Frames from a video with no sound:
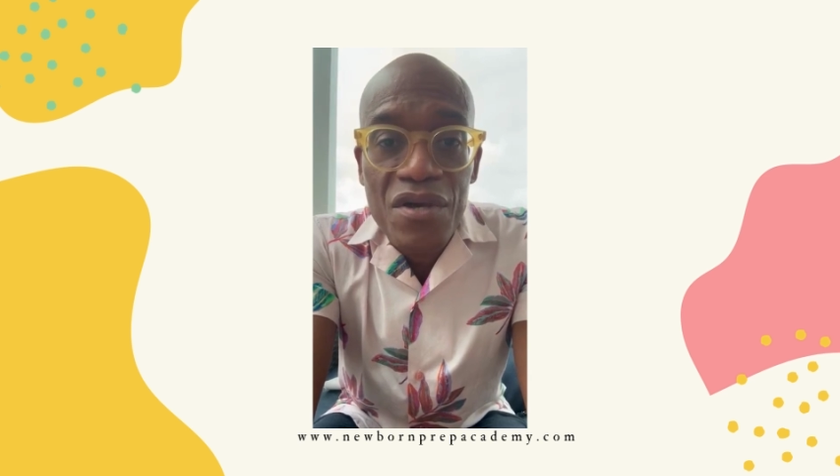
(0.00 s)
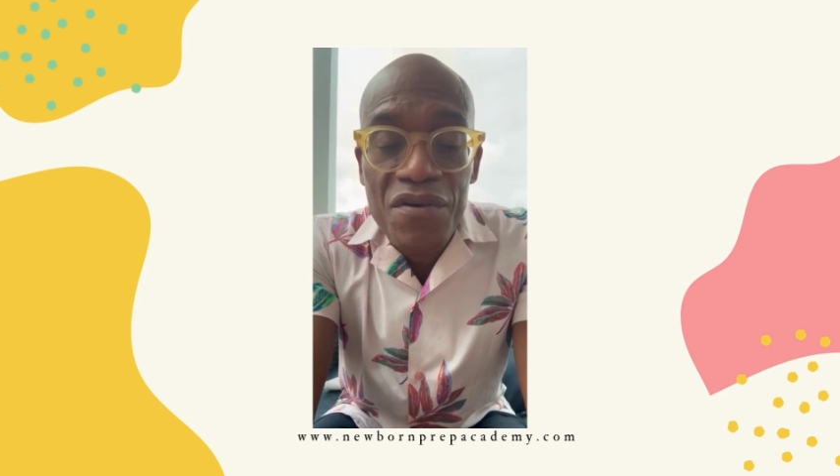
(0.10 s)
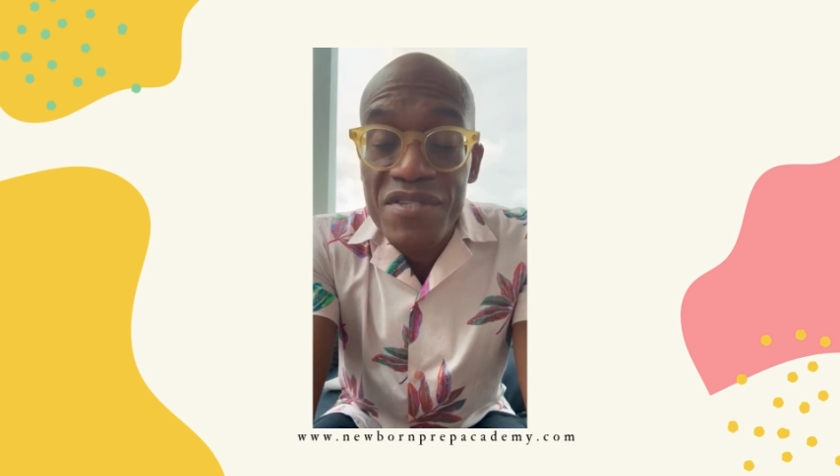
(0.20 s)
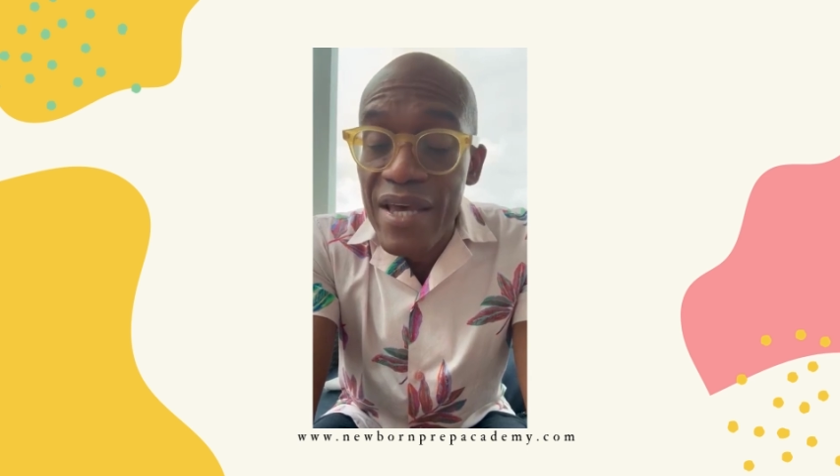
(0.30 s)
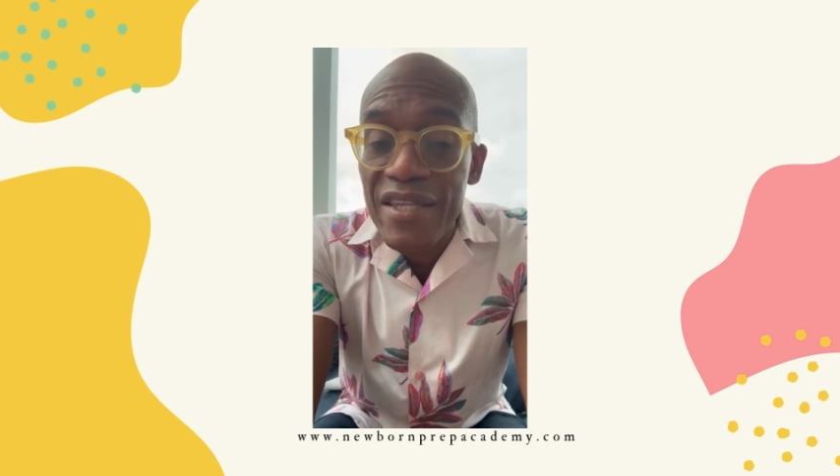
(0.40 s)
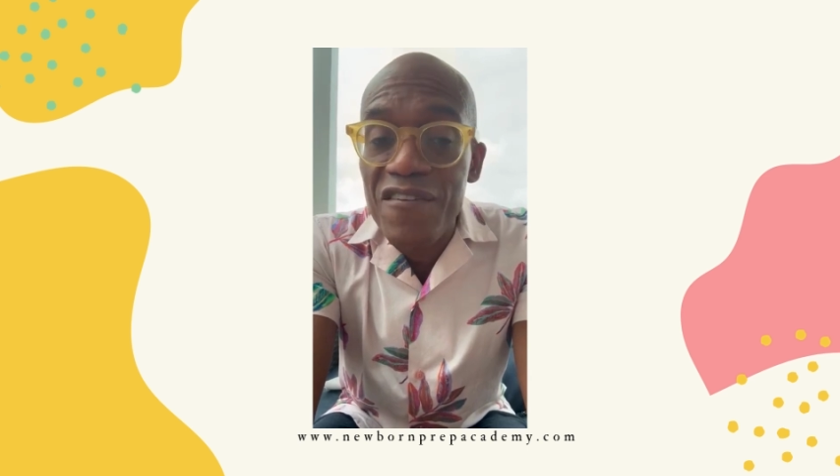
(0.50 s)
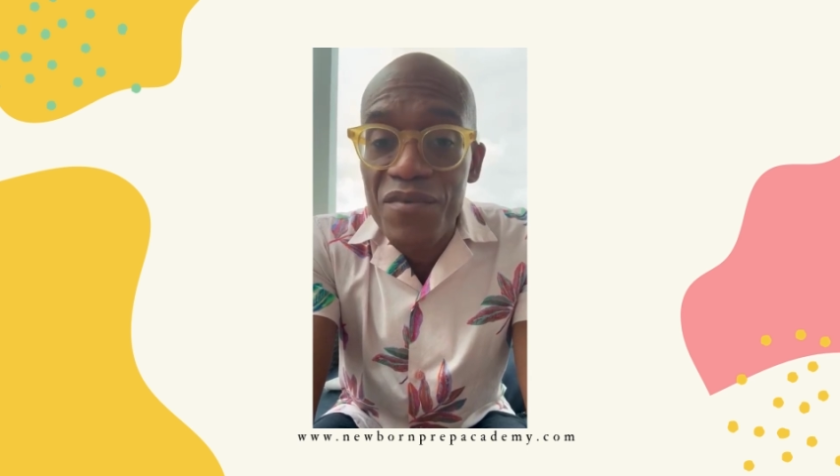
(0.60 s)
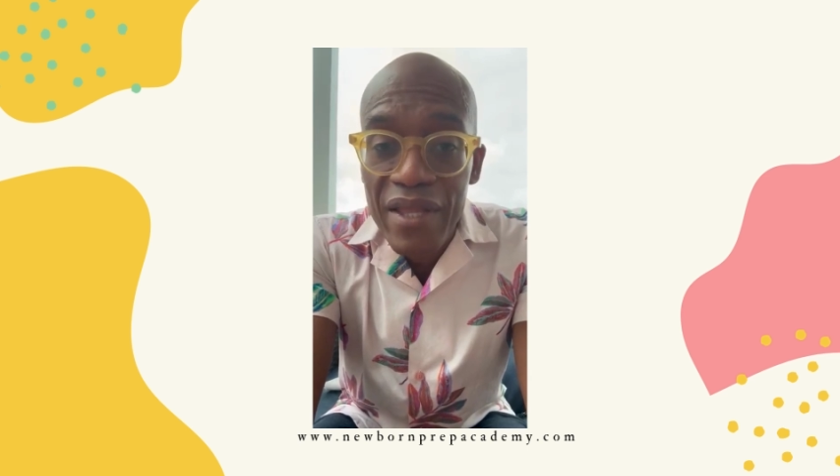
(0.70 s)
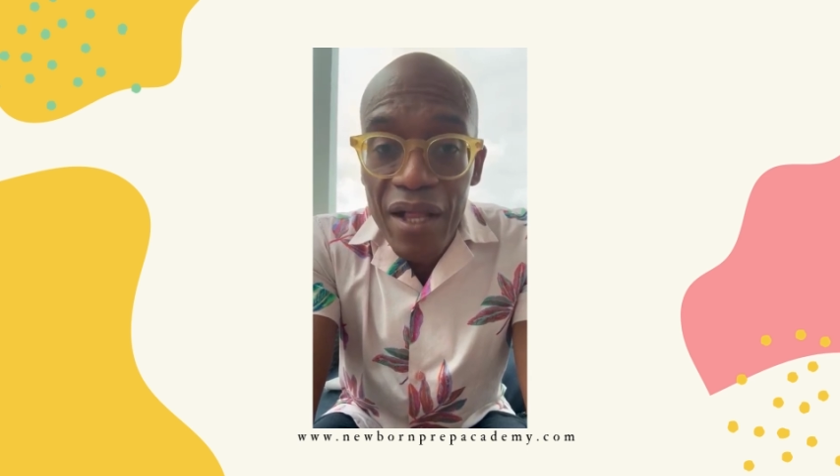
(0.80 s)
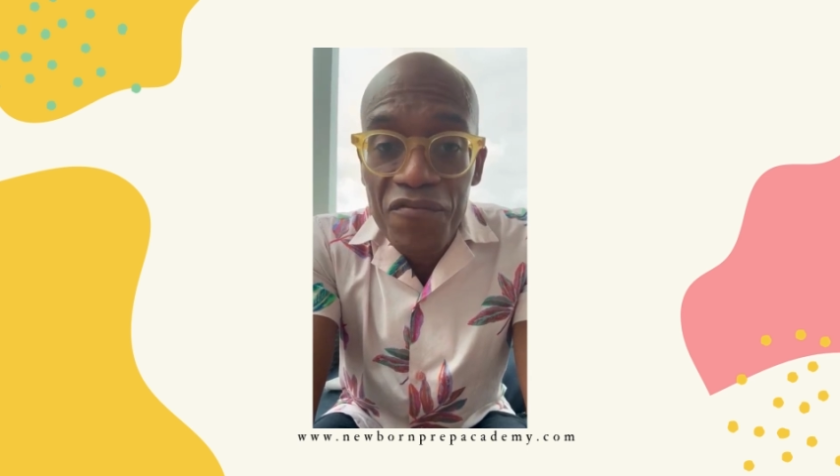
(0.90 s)
have said they've
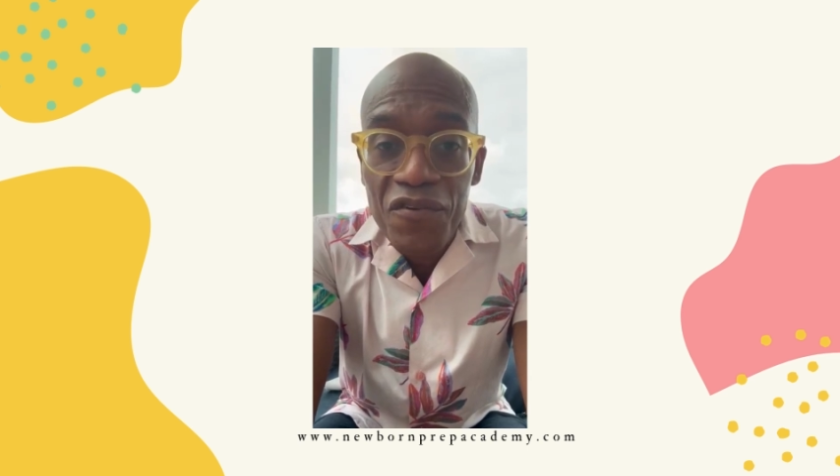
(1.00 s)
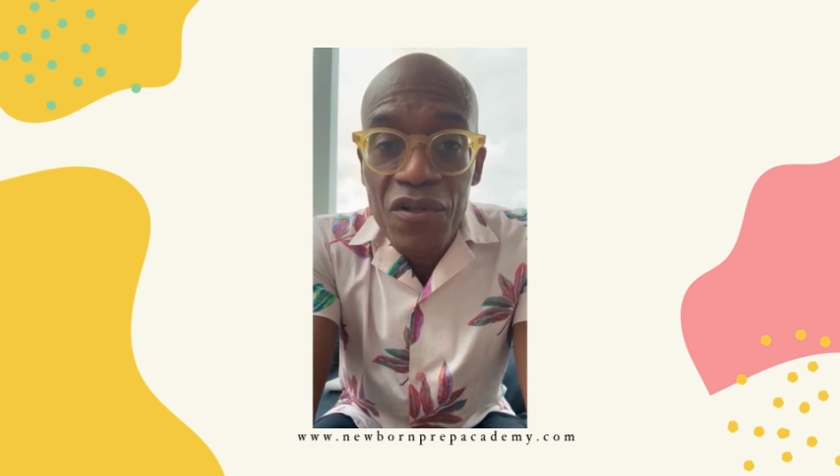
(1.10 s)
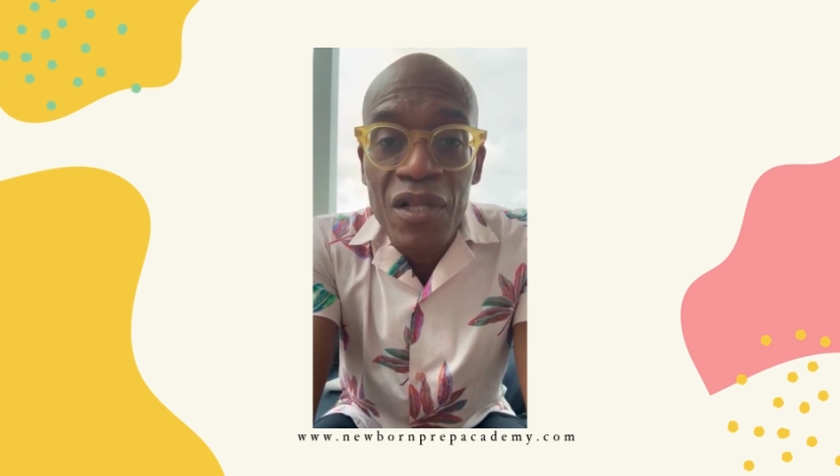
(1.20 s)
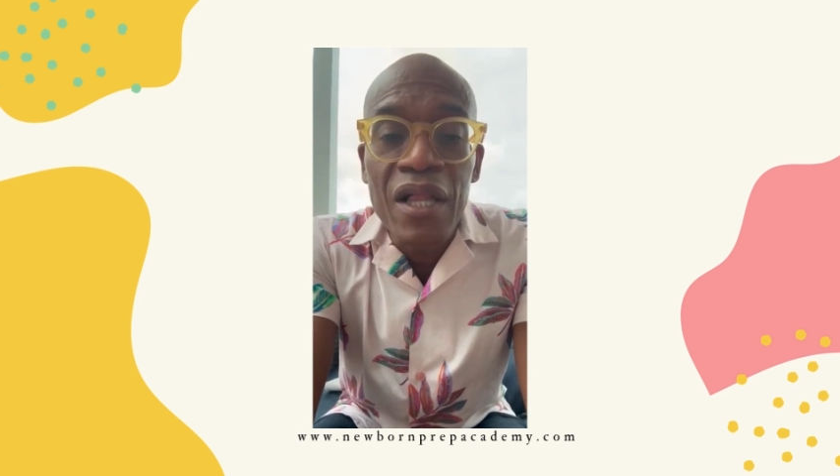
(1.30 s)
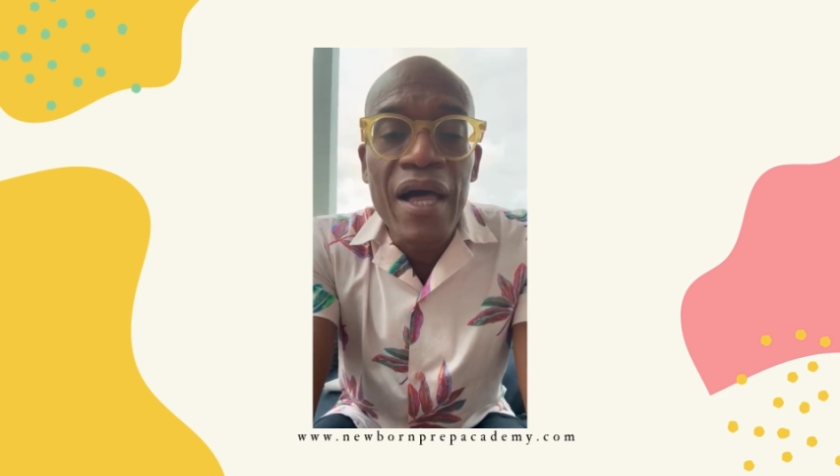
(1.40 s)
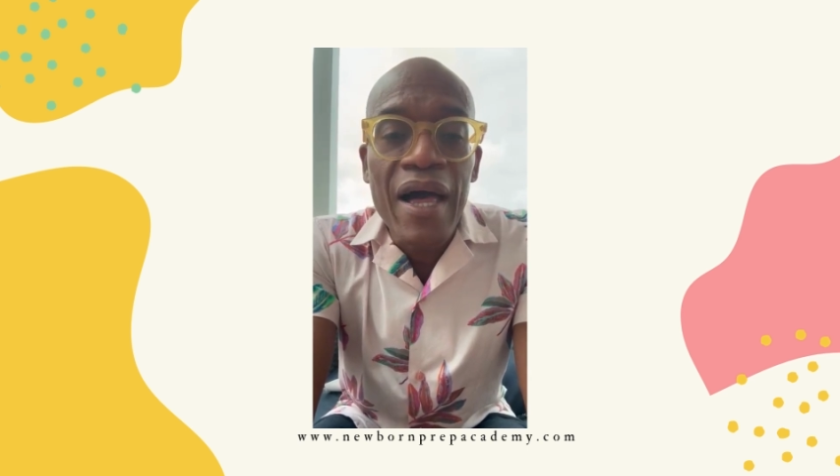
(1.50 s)
been helpful.